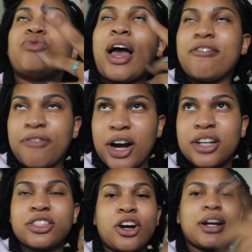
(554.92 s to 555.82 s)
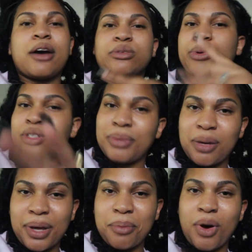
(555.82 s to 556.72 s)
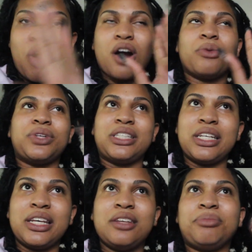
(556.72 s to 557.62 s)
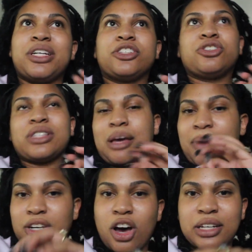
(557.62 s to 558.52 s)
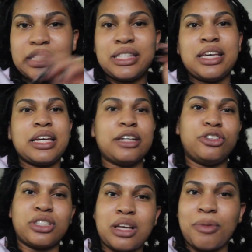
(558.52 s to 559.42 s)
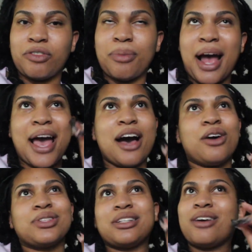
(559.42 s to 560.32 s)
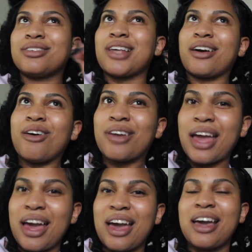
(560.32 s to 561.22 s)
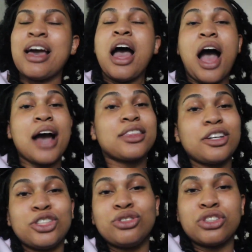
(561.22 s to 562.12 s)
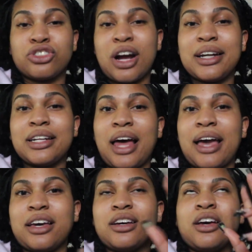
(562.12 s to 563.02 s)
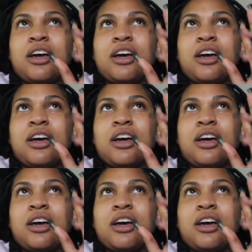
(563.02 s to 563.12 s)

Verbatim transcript: at first, her and I were supposed to meet up at a bar. We didn't because she was like, my dog is sick. Can you just come over to my house? And I was like, okay. I thought she was just trying to like